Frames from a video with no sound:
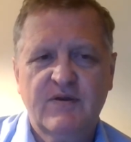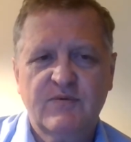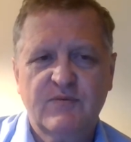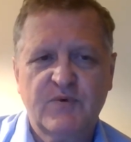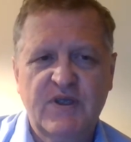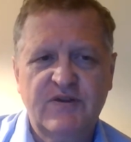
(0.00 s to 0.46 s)

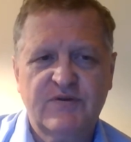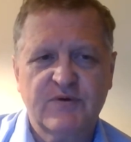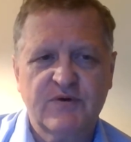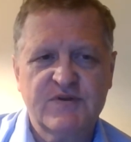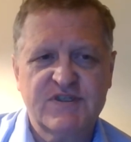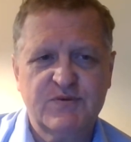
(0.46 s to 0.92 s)

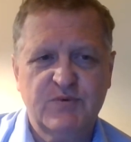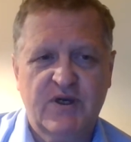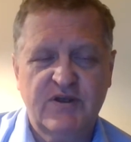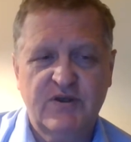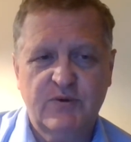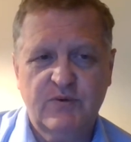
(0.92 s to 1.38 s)
Read-throughs is
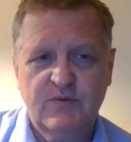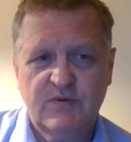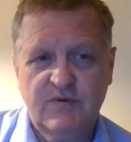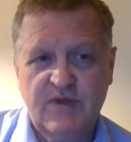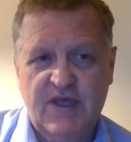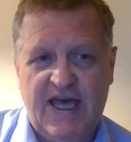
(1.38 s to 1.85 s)
where you,
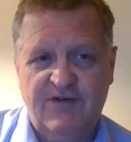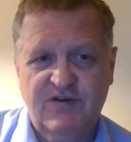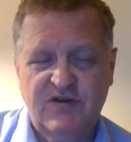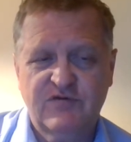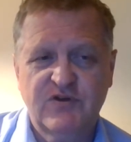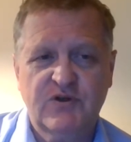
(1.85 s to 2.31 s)

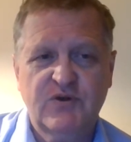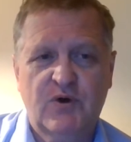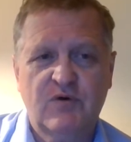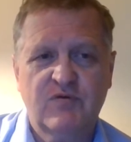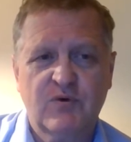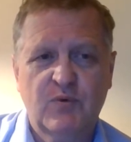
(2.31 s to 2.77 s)
after you've looked
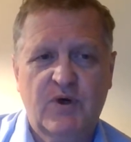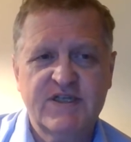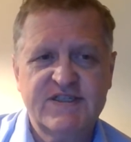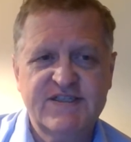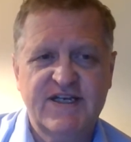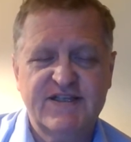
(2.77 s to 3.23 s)
over what a
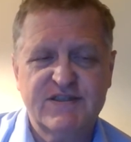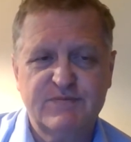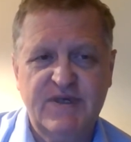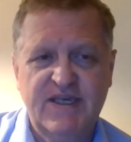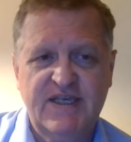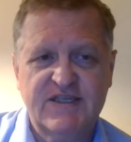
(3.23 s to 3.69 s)
sentence
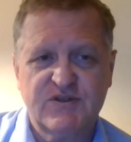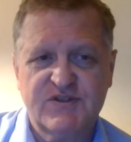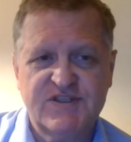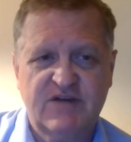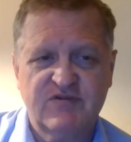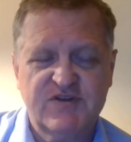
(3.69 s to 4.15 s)
means or
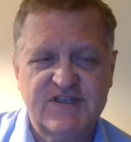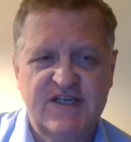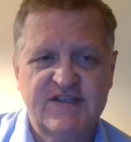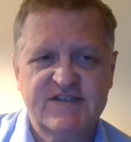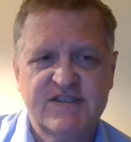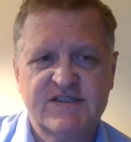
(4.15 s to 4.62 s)
several
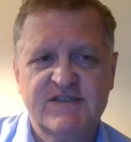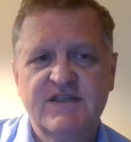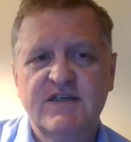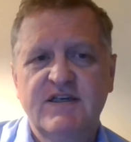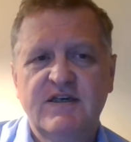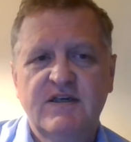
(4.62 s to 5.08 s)
sentences,
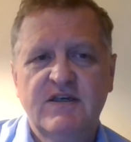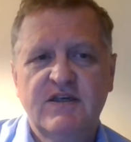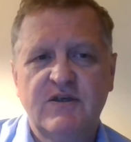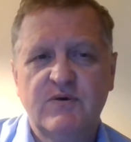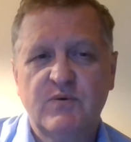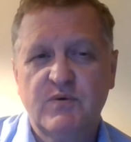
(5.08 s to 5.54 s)

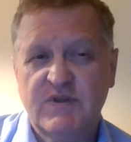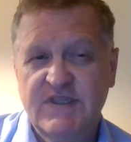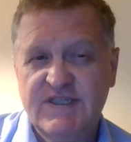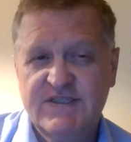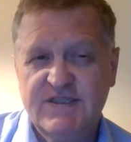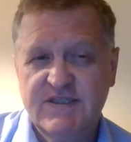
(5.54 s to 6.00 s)
you
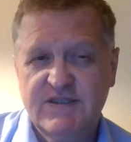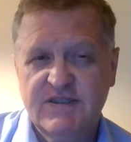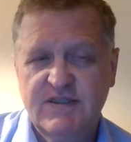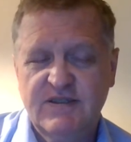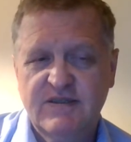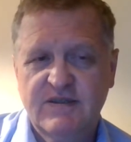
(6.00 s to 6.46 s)

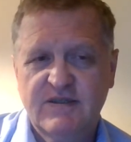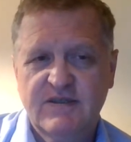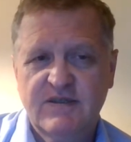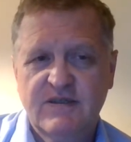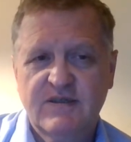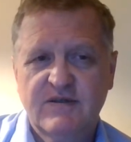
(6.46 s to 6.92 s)
listen
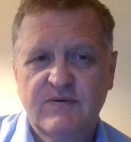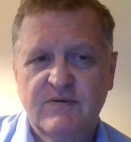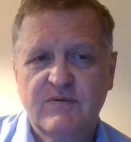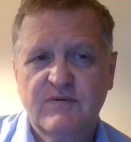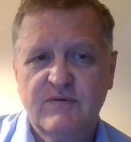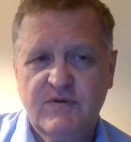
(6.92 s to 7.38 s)

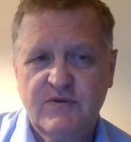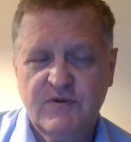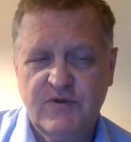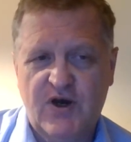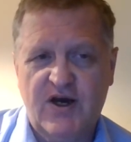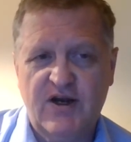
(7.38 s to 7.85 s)
to
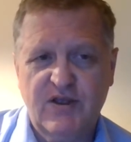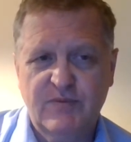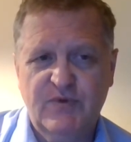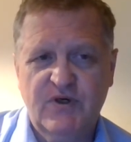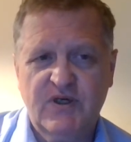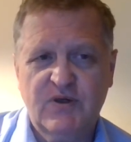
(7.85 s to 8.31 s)
the
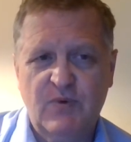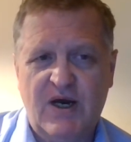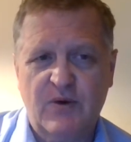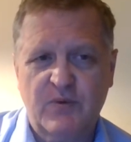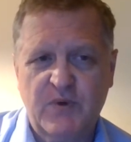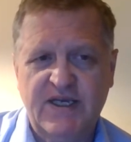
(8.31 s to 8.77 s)
audiobook
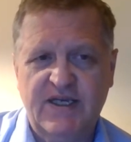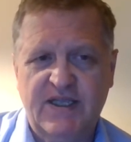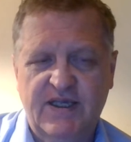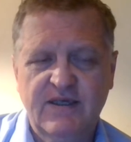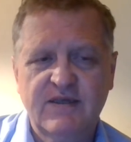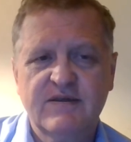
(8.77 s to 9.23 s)
while
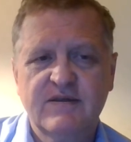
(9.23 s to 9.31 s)
reading,